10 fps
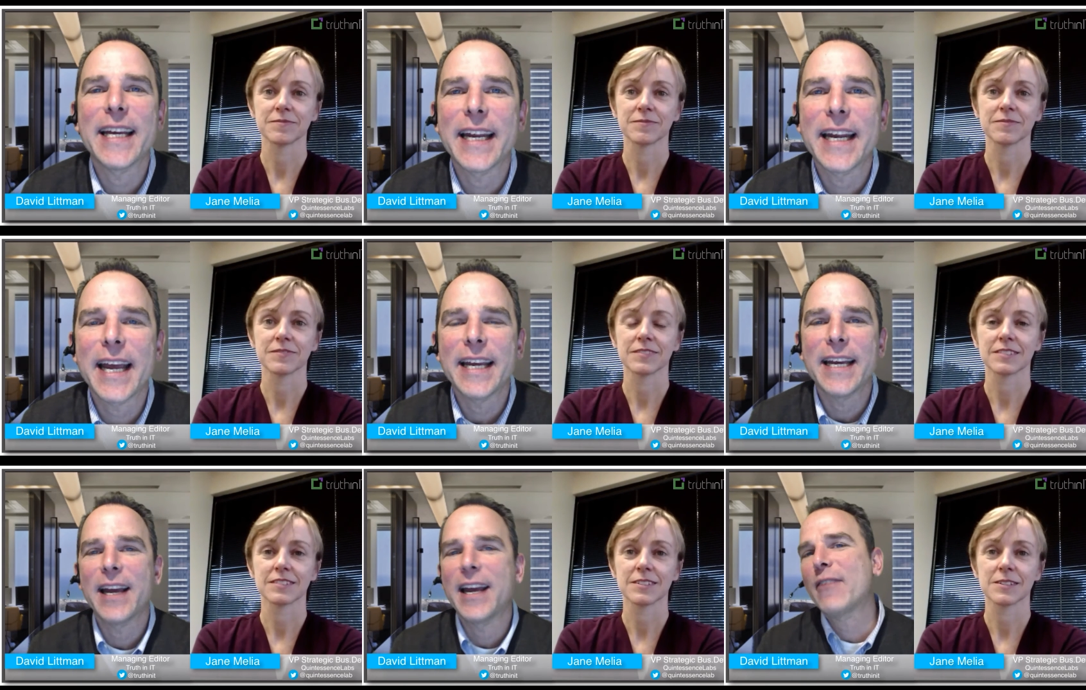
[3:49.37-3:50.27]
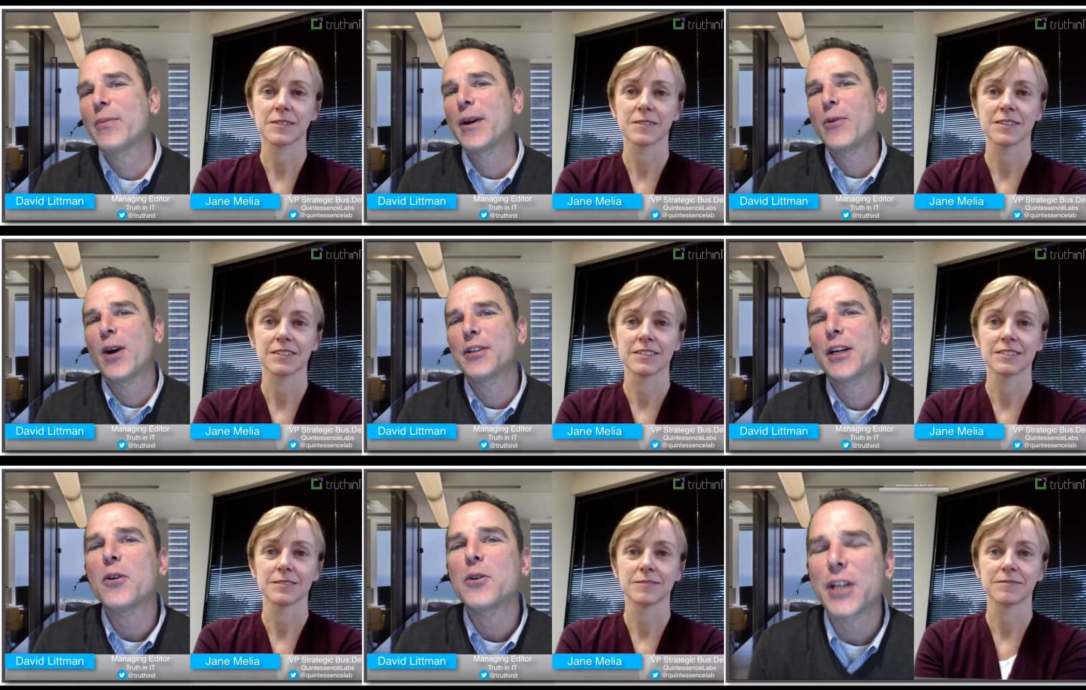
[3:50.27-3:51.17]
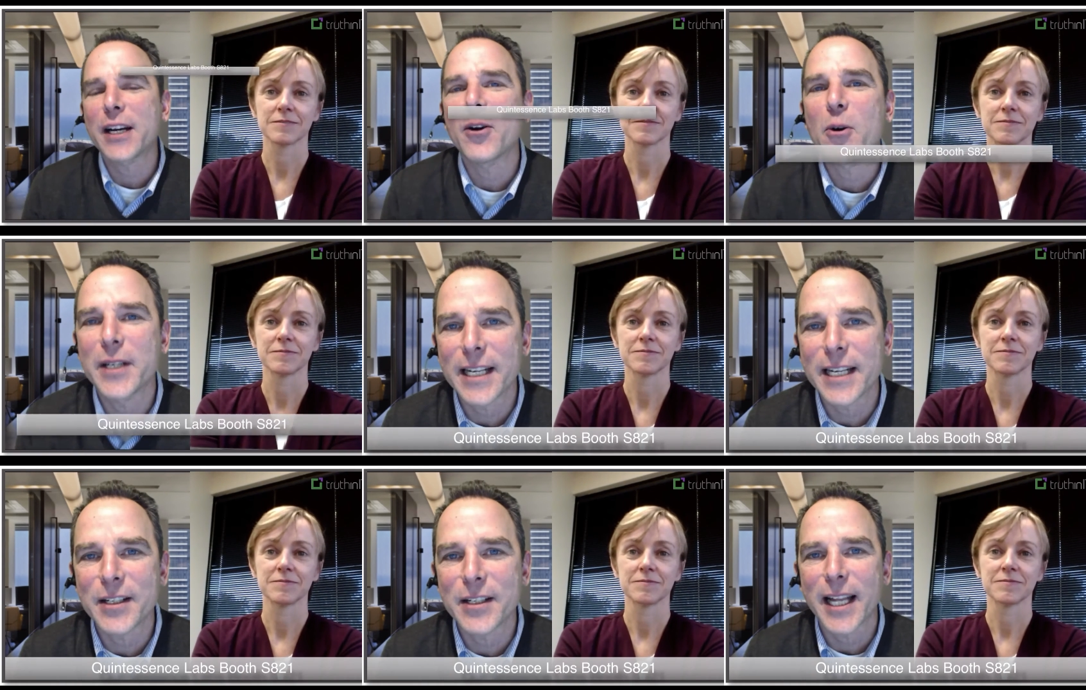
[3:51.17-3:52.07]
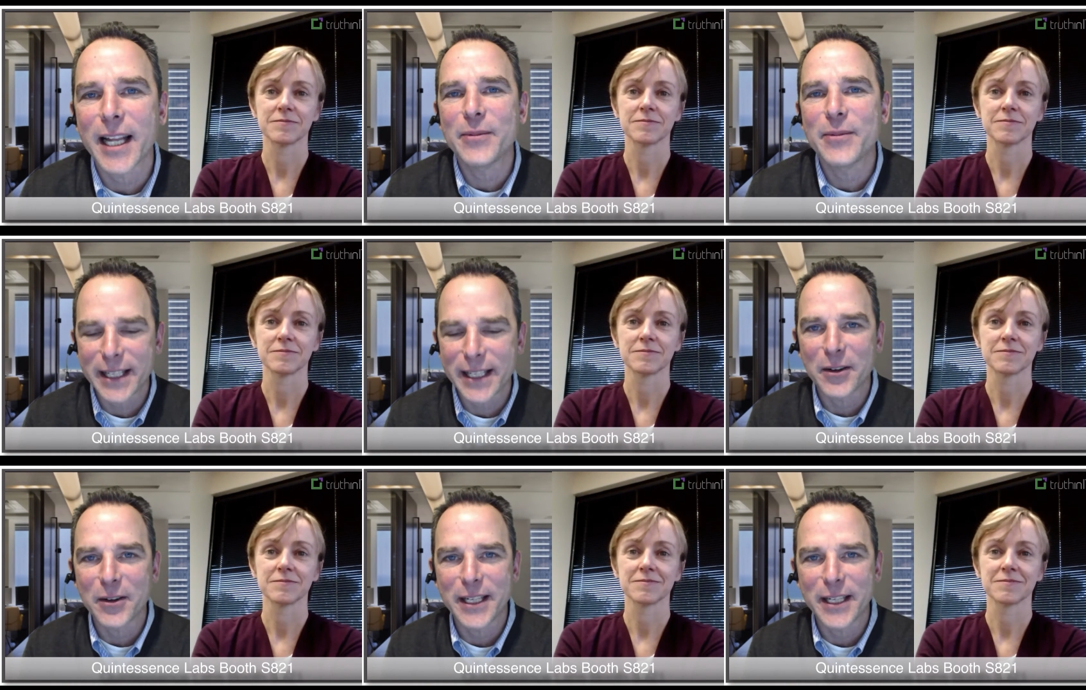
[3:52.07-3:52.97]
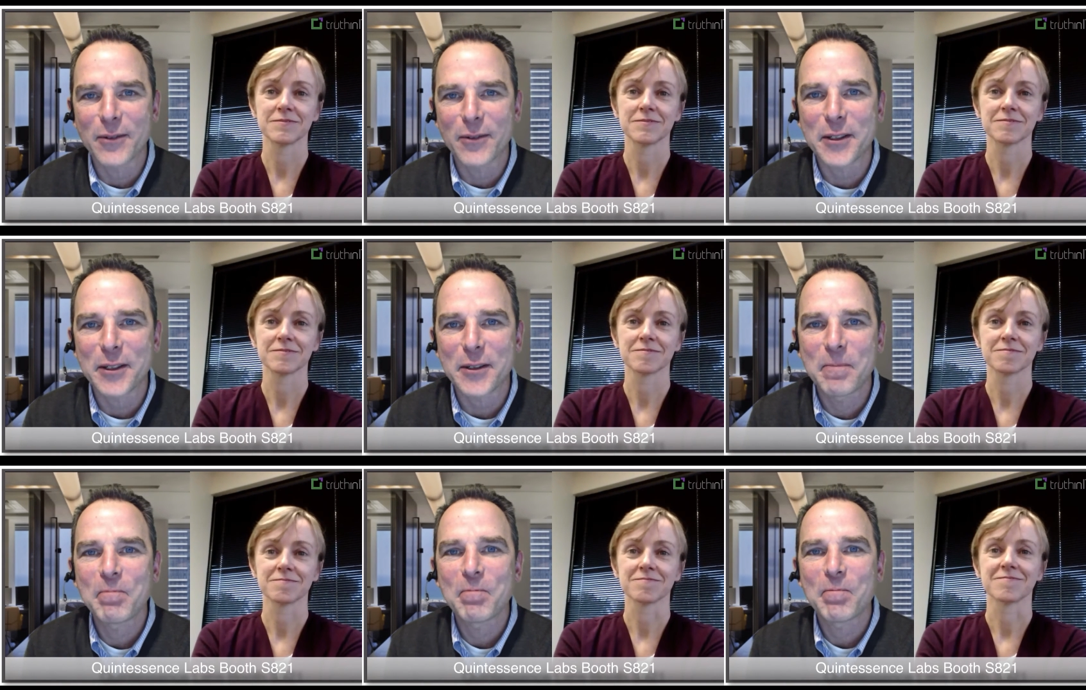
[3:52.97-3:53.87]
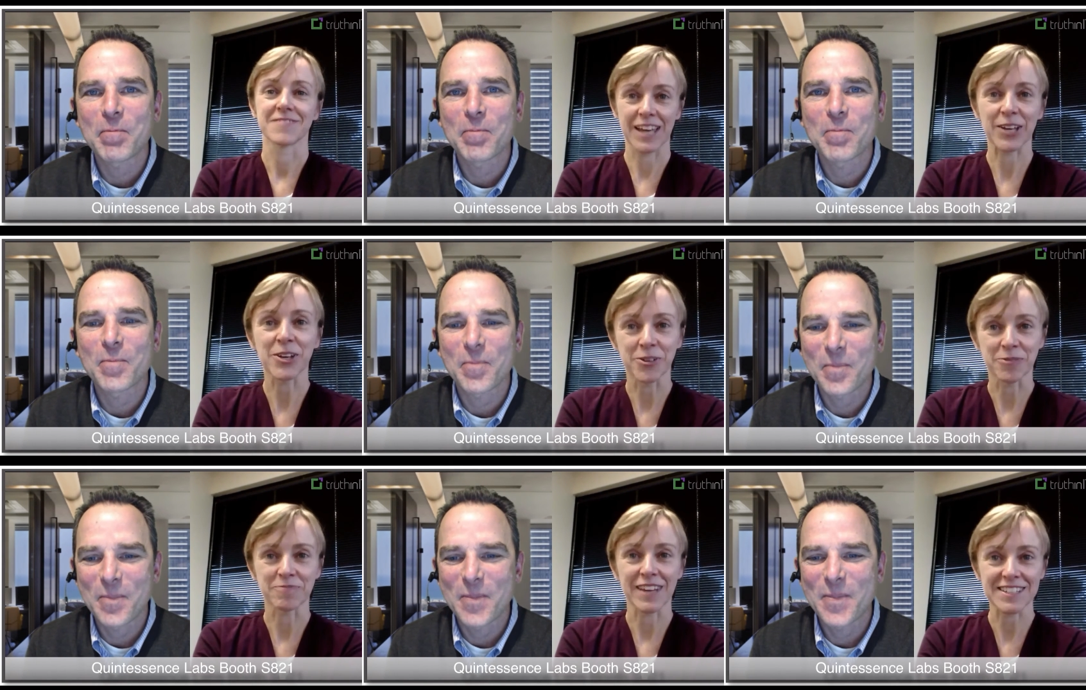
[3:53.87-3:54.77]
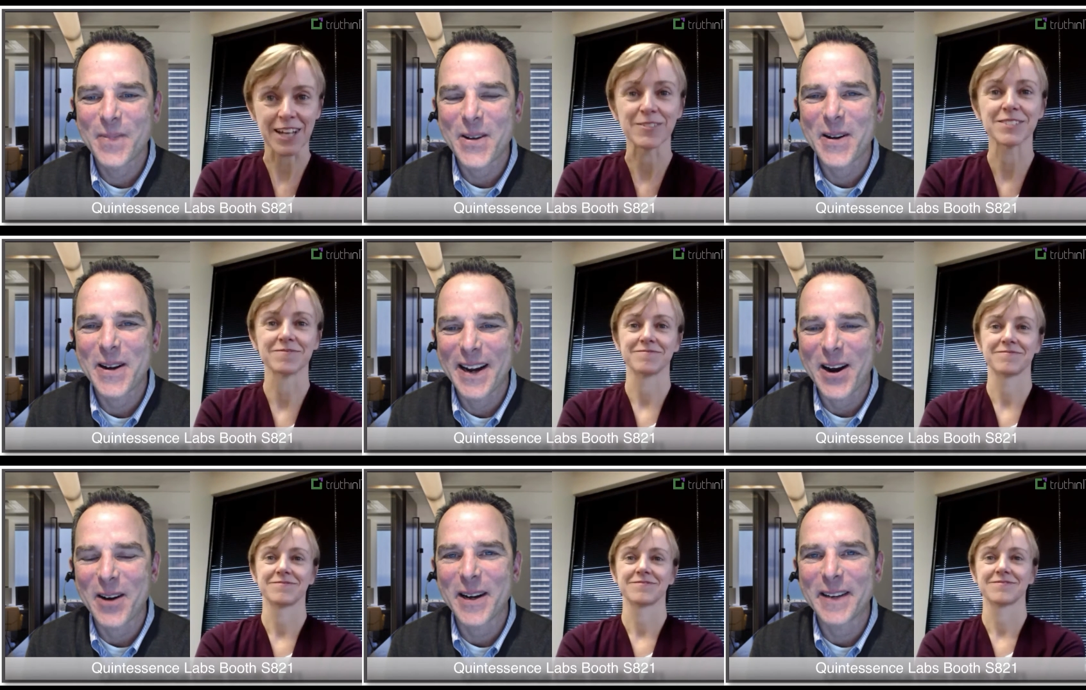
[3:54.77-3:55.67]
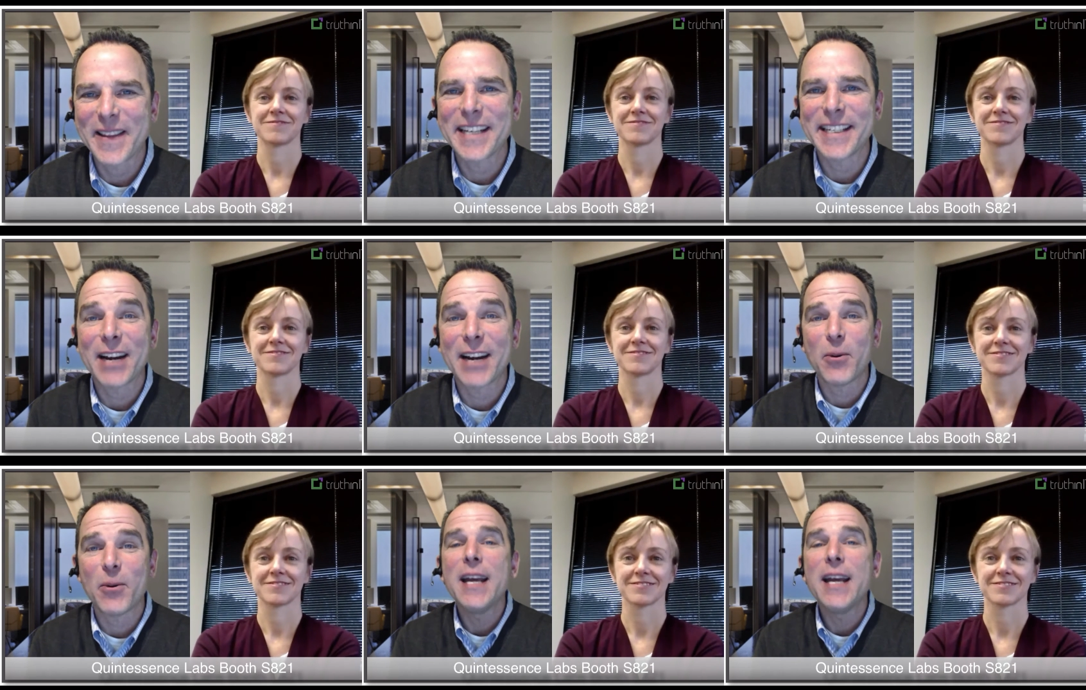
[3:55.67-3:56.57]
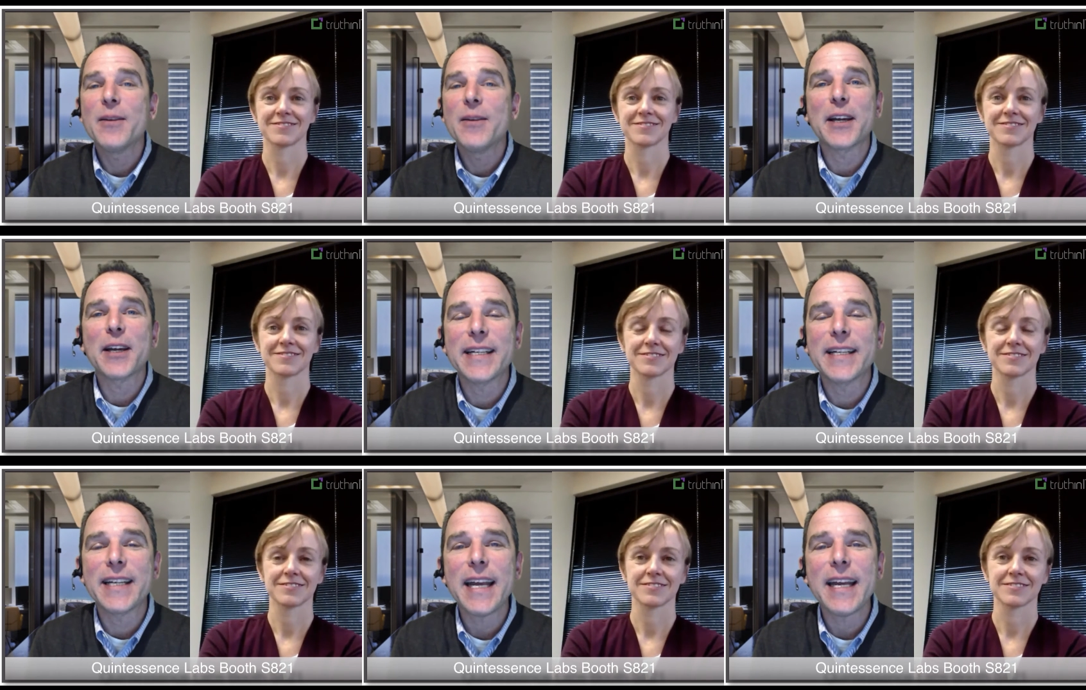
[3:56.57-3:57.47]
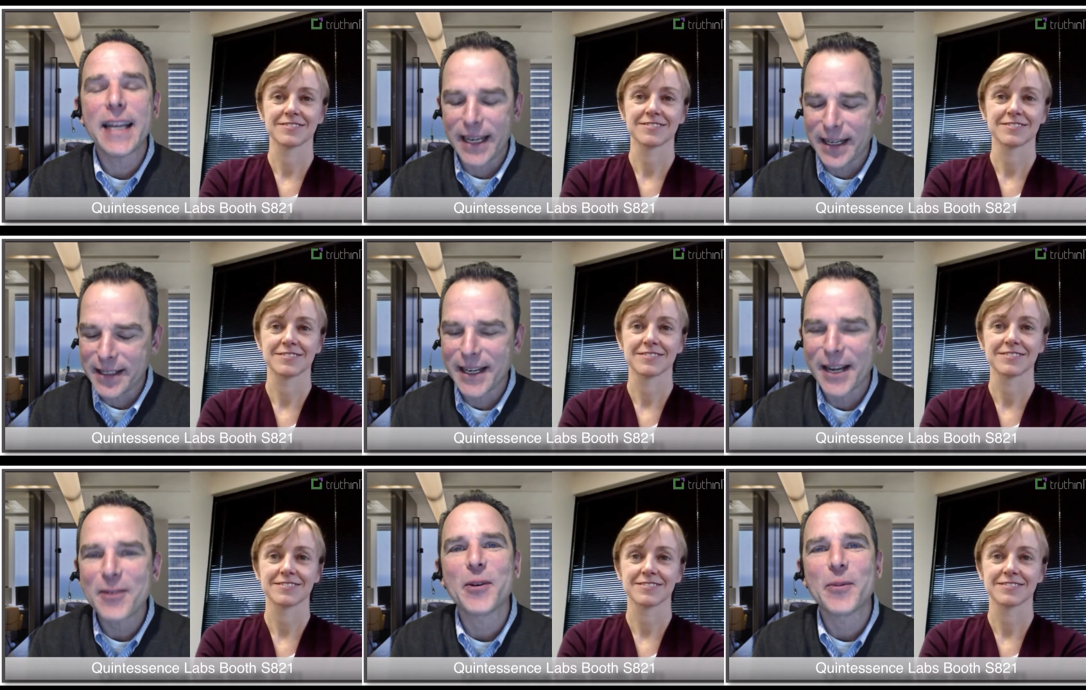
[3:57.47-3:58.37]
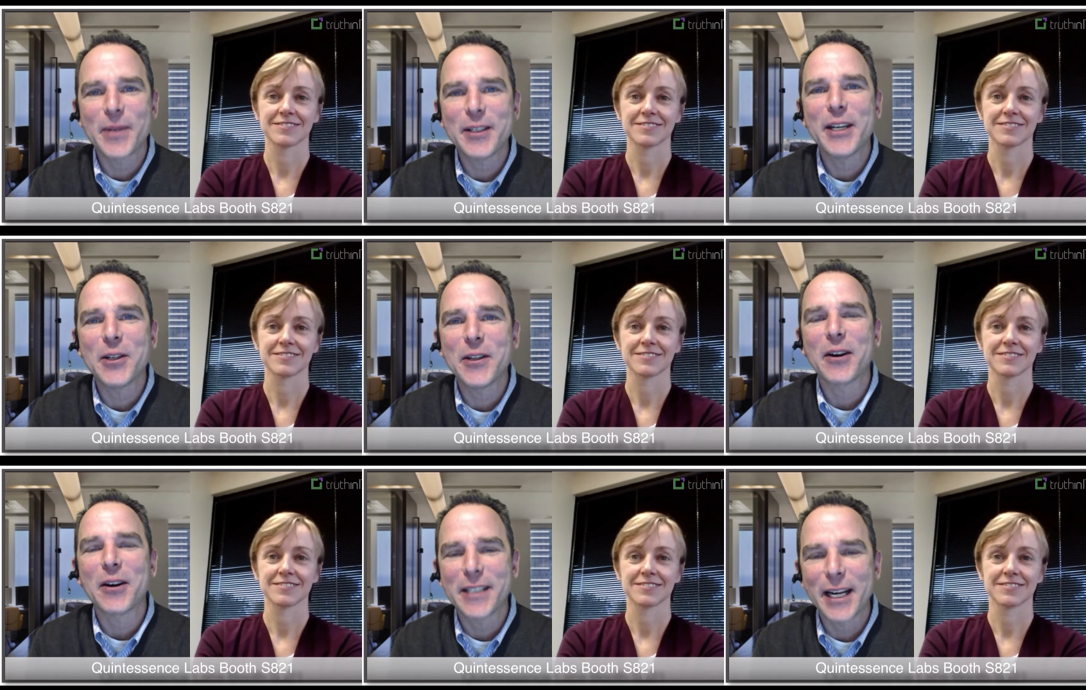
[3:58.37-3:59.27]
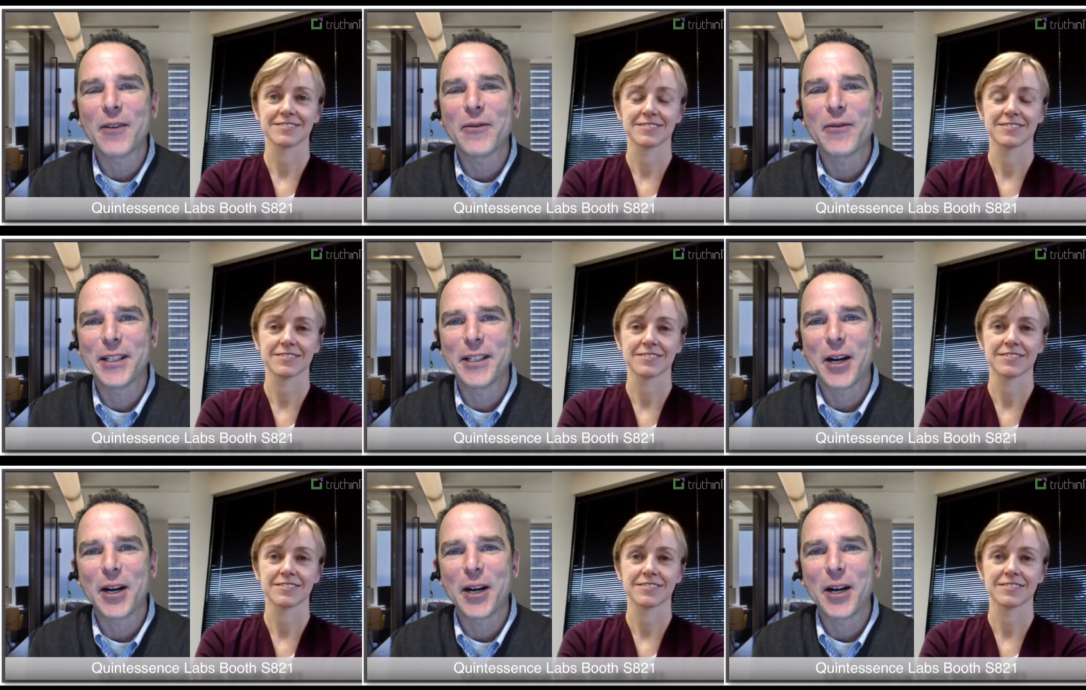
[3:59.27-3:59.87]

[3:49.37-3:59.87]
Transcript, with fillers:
Speaker 1: And hey, everybody watching, go check out Quintessence Labs at the RSA conference.
Speaker 2: Thank you. Thanks, David.
Speaker 1: All right. Thanks again, everyone. Make it a great day, and uh, we'll be seeing you at the RSA conference this year.